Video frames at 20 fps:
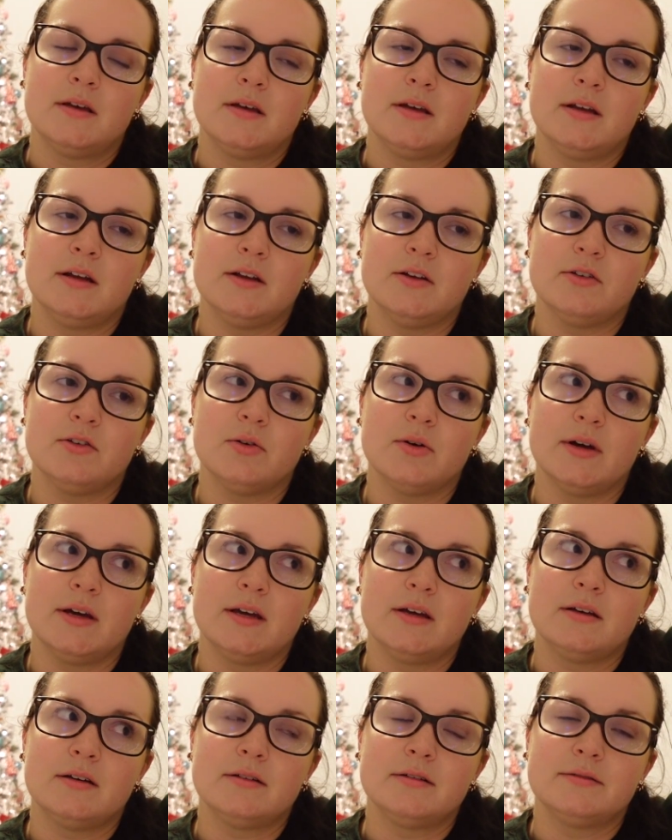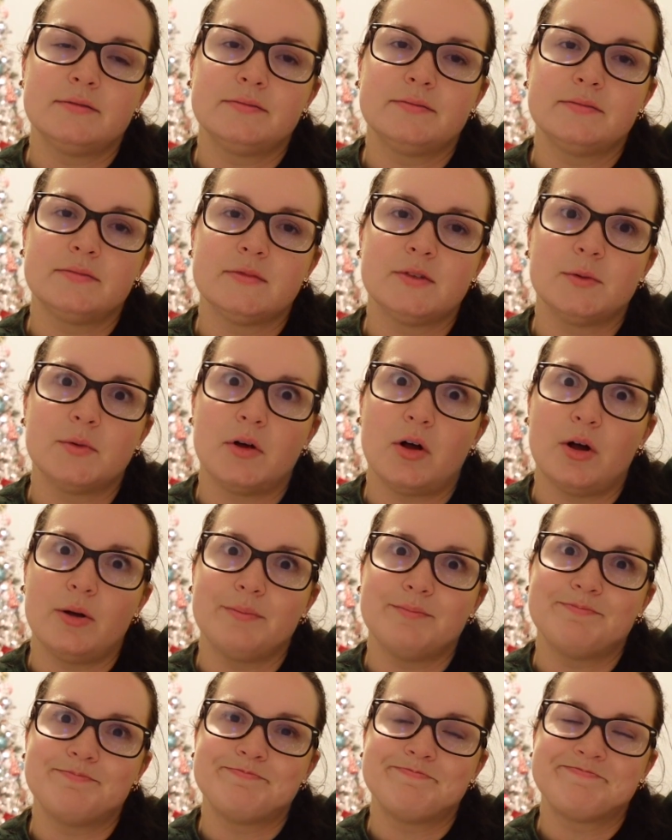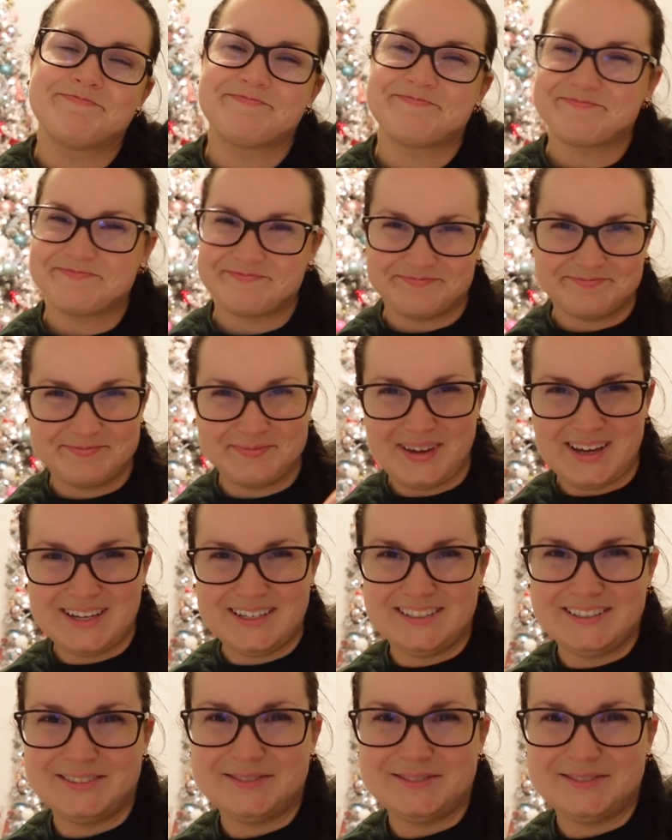and enjoy some calm. Bye.